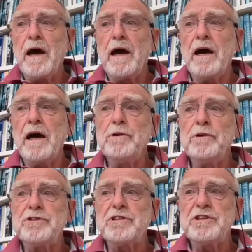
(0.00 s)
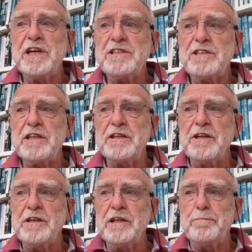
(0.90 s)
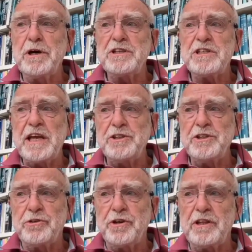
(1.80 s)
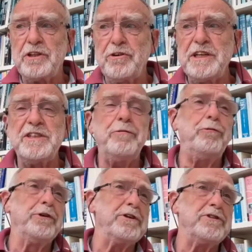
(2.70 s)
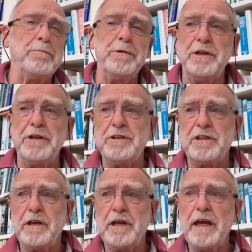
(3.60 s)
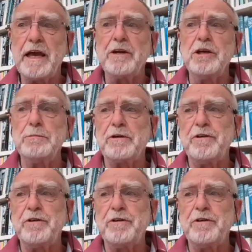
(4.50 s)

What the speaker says: I will suggest that in the past century, three different dominant economic